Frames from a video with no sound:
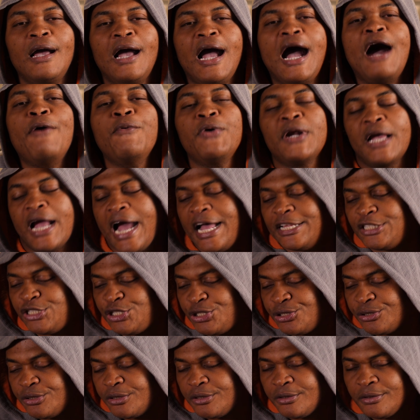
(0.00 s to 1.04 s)
I will
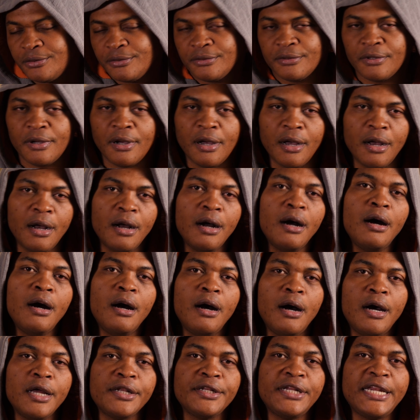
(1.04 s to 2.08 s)
catch you
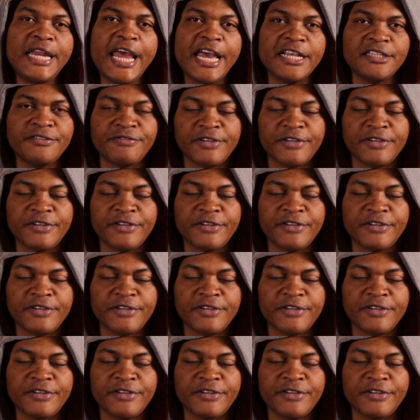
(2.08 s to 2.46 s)
on the next